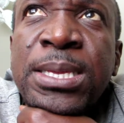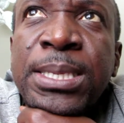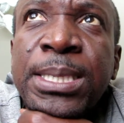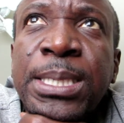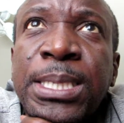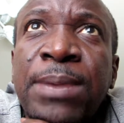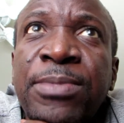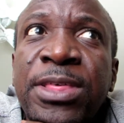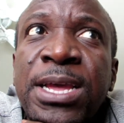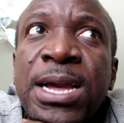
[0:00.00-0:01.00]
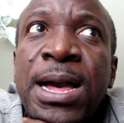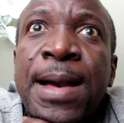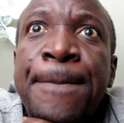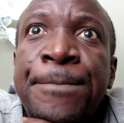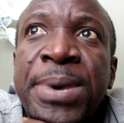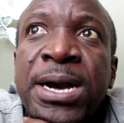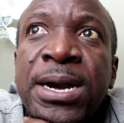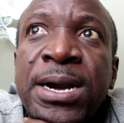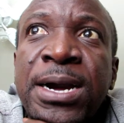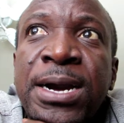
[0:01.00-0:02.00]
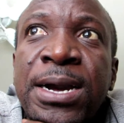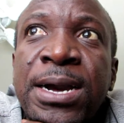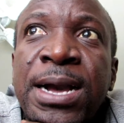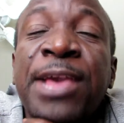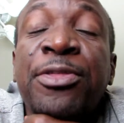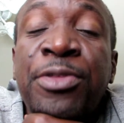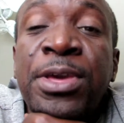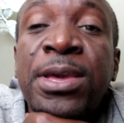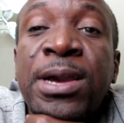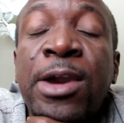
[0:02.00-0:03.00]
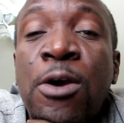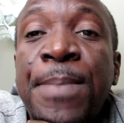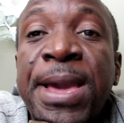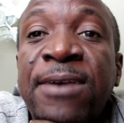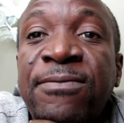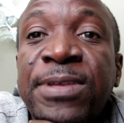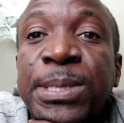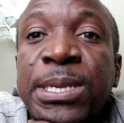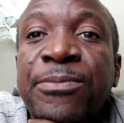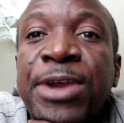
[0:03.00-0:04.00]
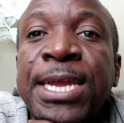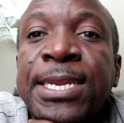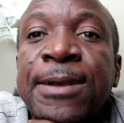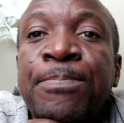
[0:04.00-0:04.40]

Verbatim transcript: something Hamper. I think, I hope I have his name right.